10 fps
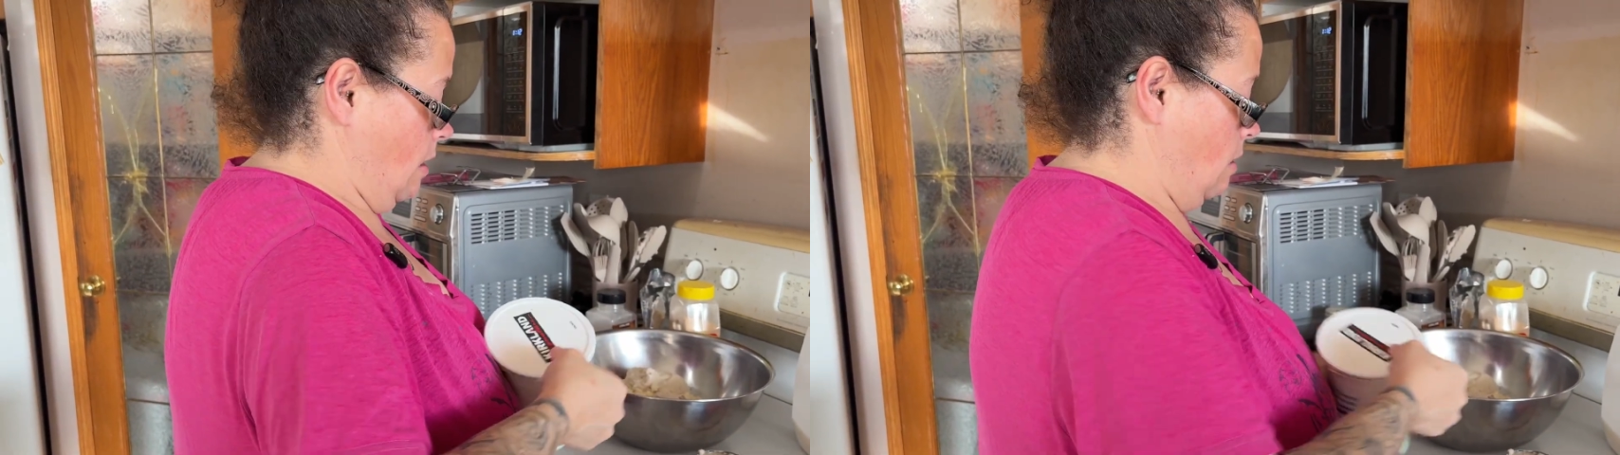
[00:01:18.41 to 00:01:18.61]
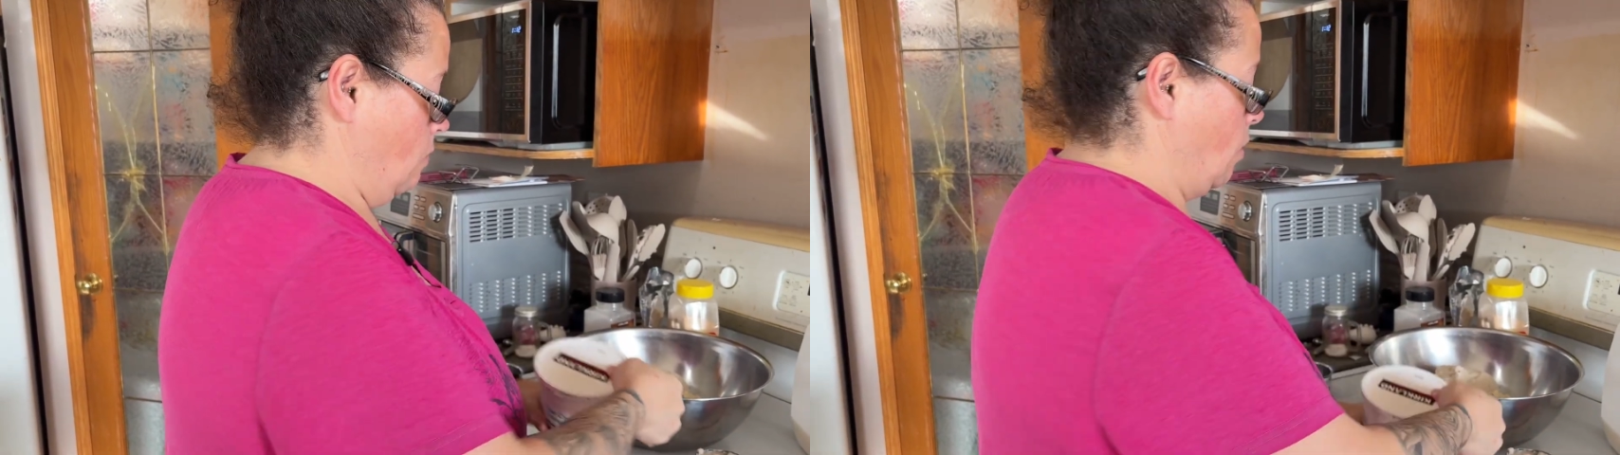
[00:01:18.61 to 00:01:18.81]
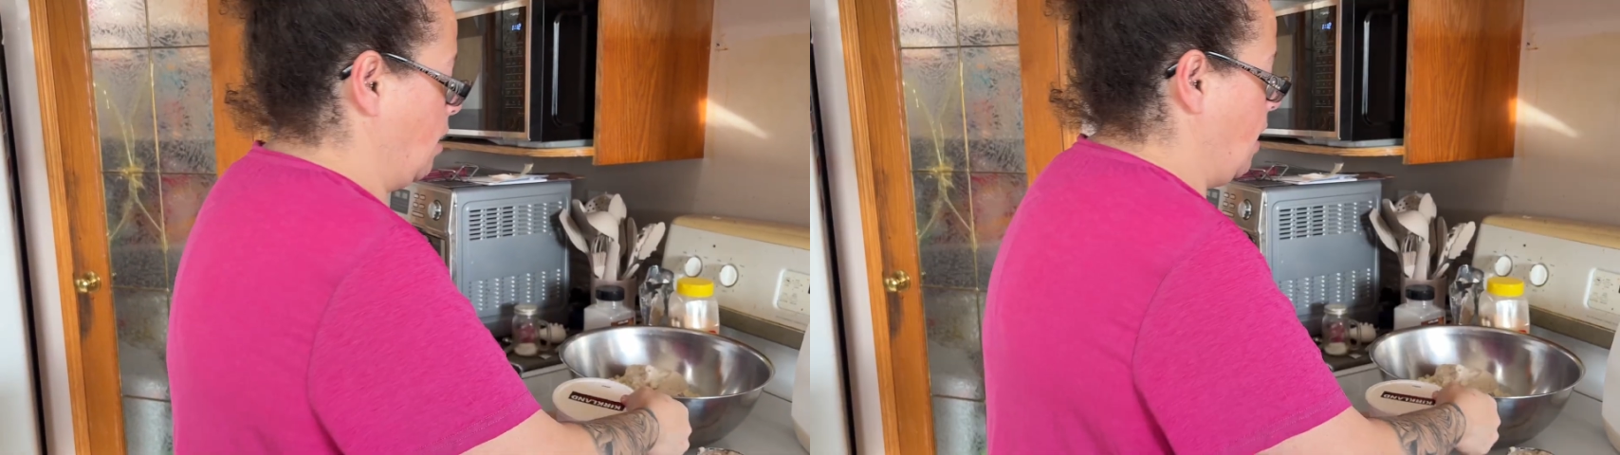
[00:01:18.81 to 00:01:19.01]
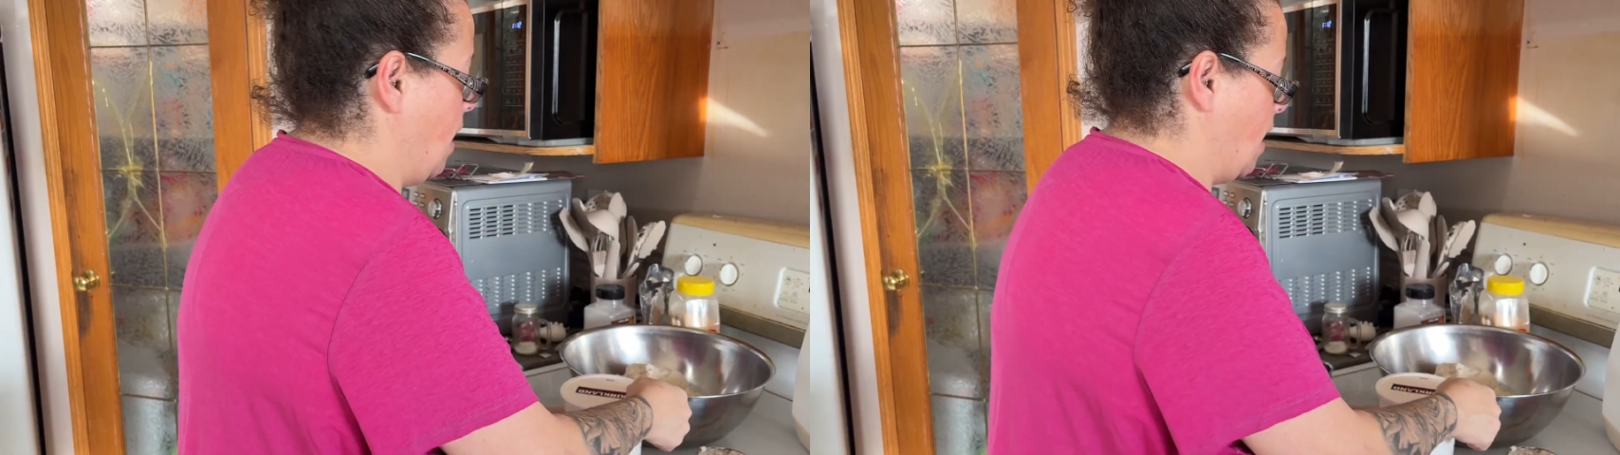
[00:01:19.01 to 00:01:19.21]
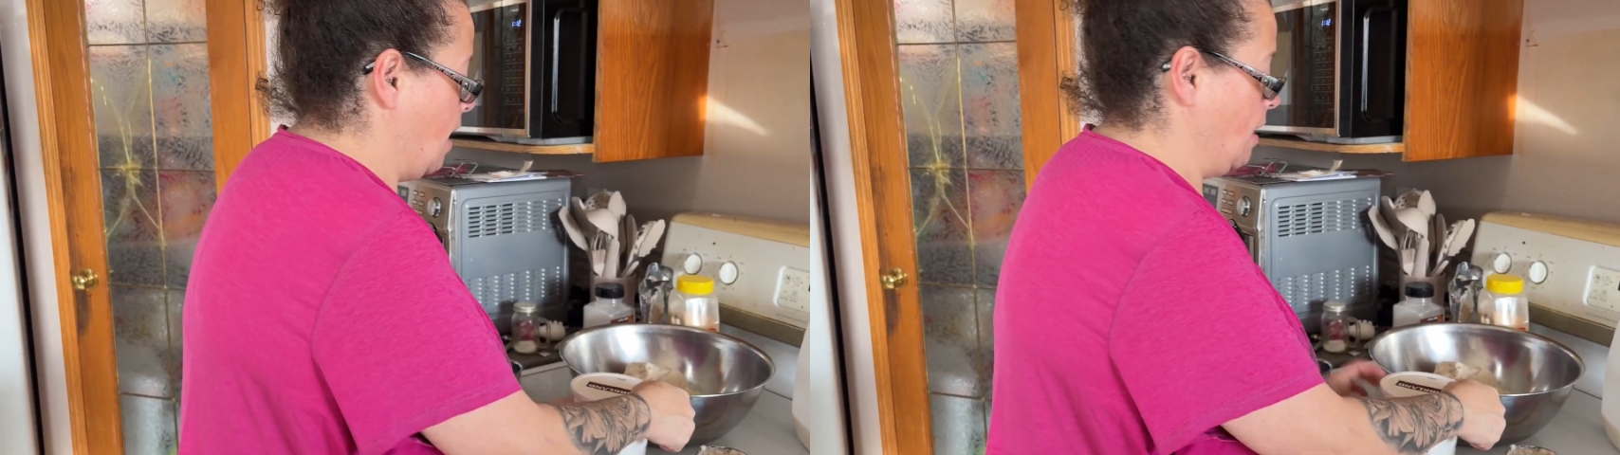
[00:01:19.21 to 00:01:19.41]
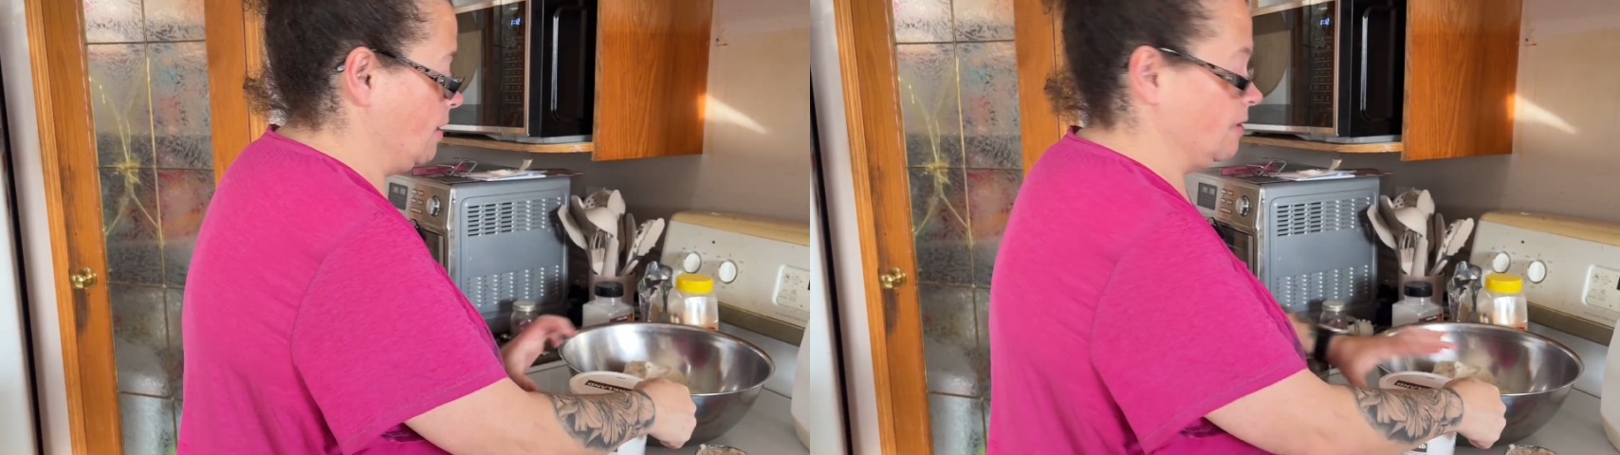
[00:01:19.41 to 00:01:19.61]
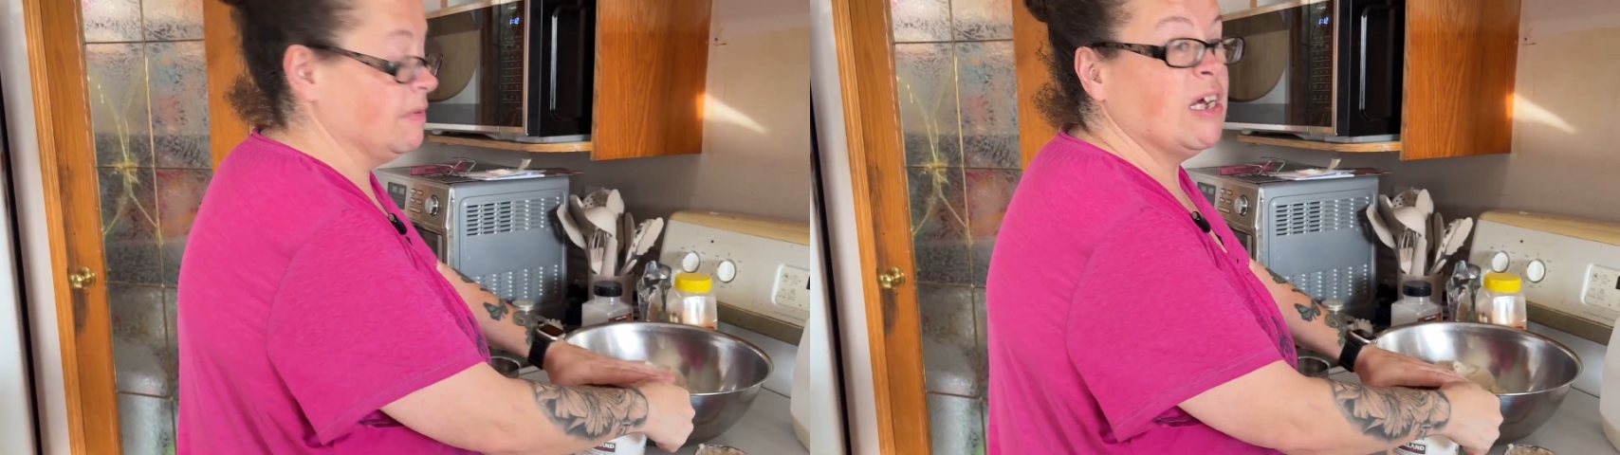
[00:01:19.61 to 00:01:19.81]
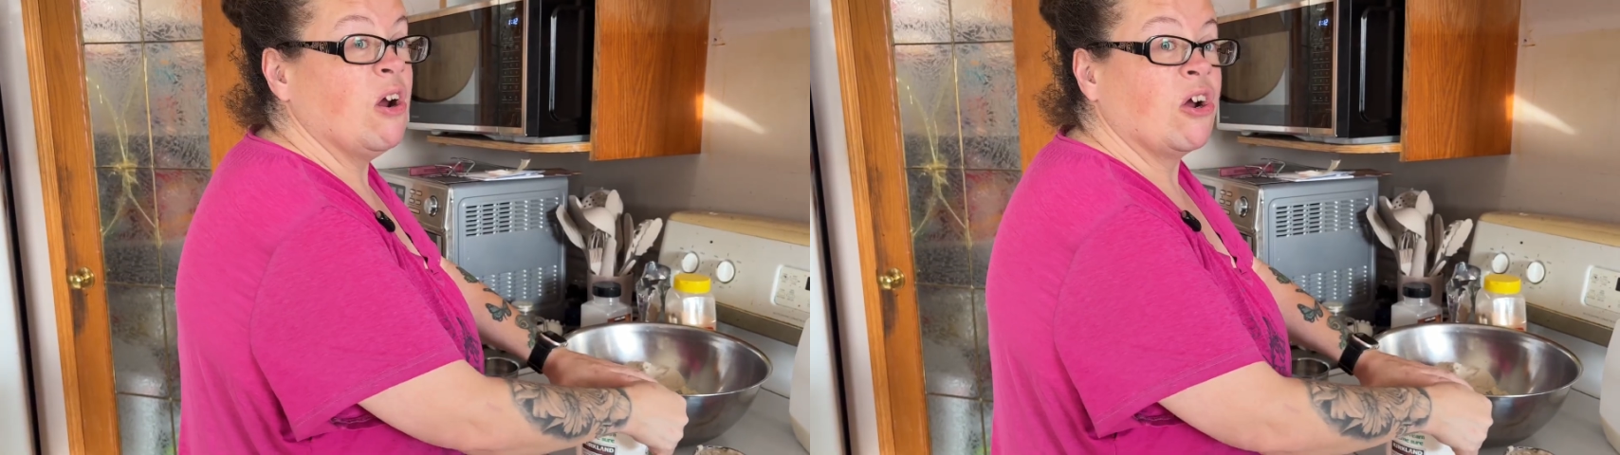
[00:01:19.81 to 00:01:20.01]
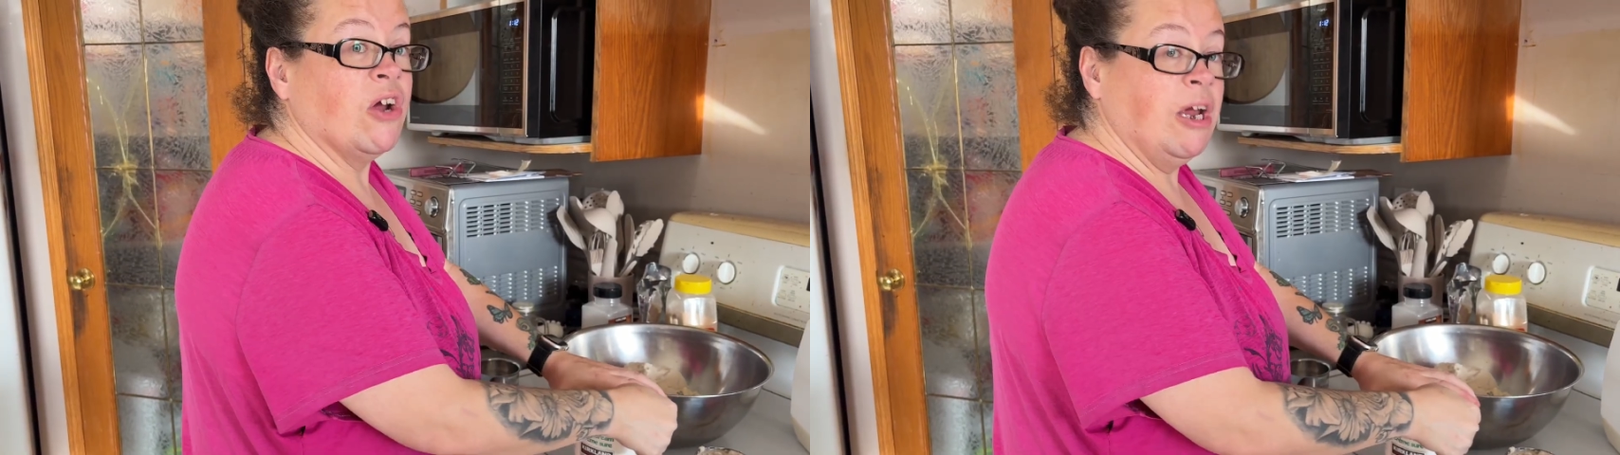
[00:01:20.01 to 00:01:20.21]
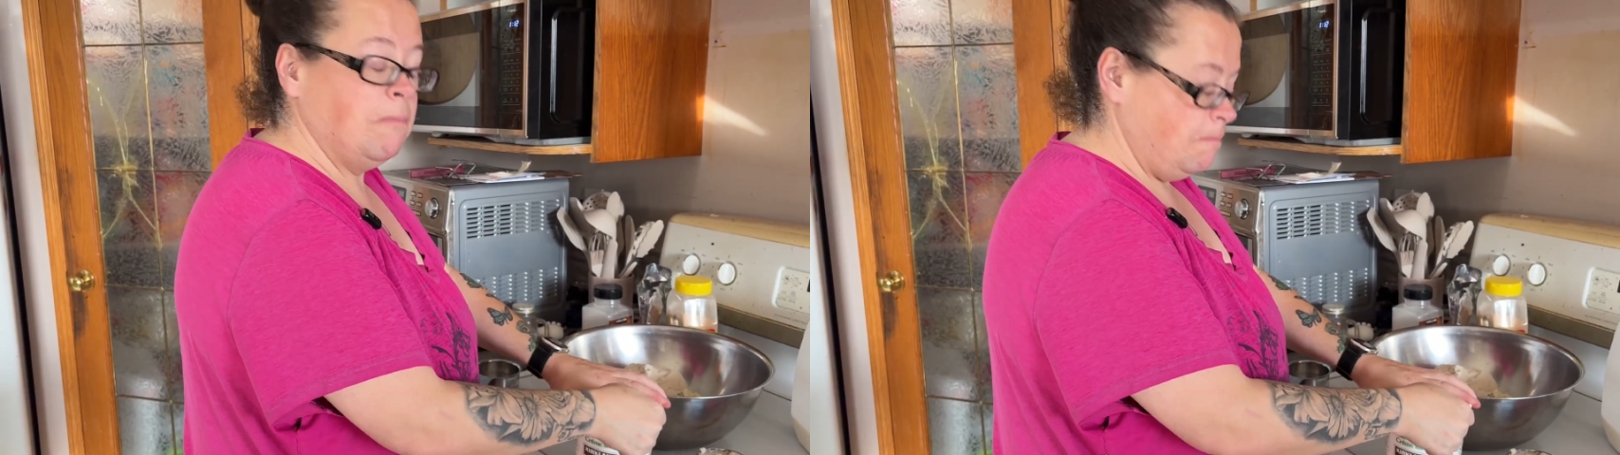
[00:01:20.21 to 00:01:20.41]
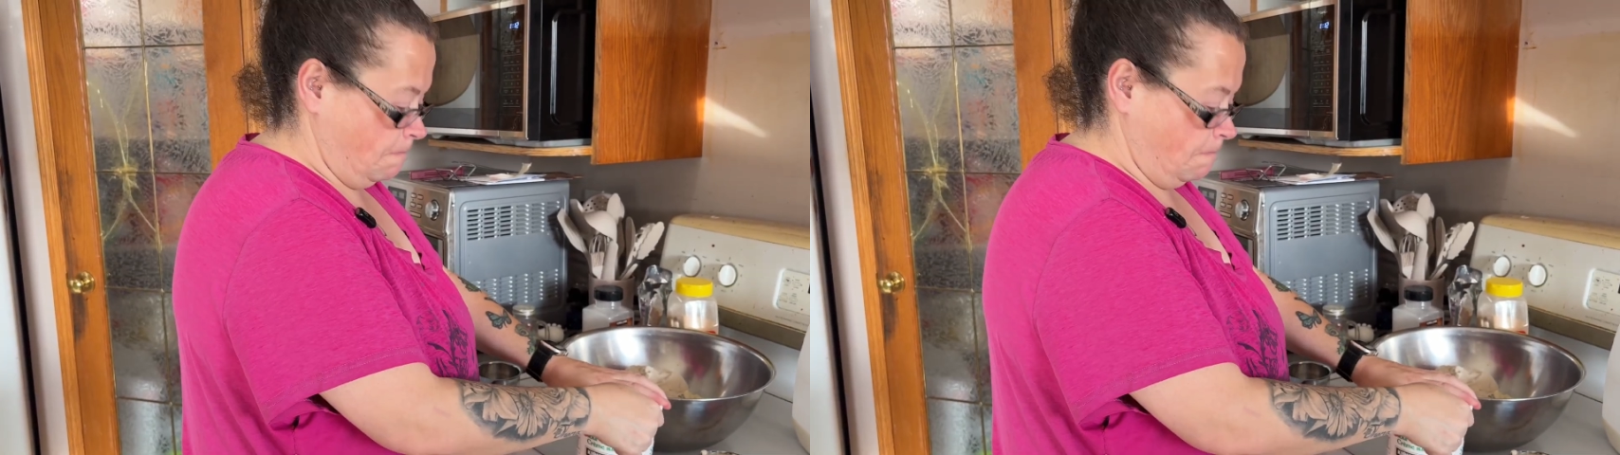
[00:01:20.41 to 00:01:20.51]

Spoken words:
we're going to add some sour cream.